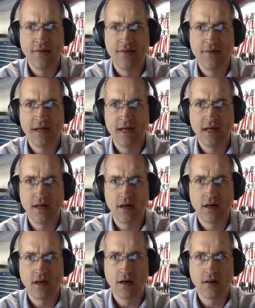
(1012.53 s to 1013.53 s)
They
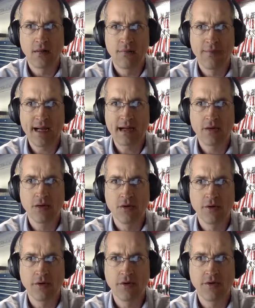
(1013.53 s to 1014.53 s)
are back
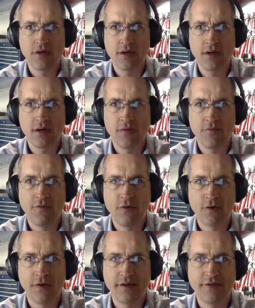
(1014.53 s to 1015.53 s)
ordered
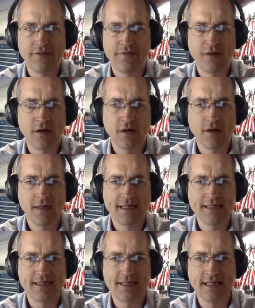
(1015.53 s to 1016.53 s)
for as far
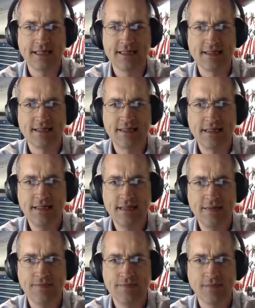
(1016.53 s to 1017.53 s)
as they can
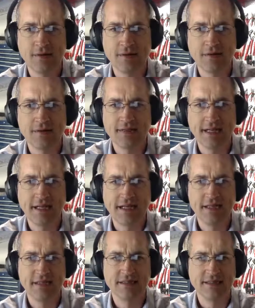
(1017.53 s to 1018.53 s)
see. Our
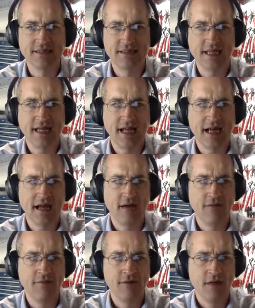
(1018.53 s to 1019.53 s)
understanding is that they
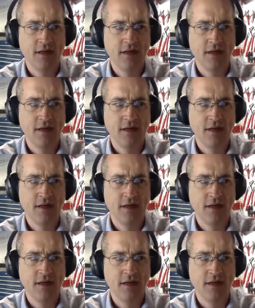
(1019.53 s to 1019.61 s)
have